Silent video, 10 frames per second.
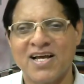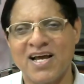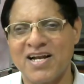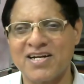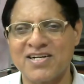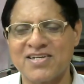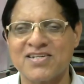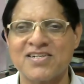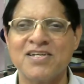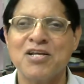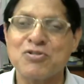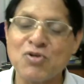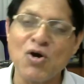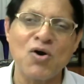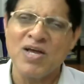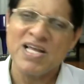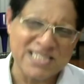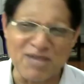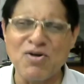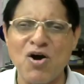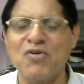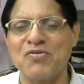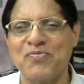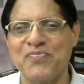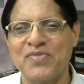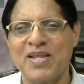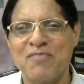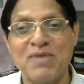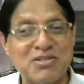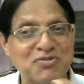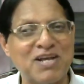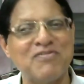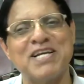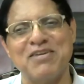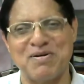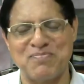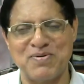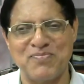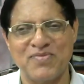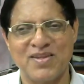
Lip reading: And so somehow, but you never give up.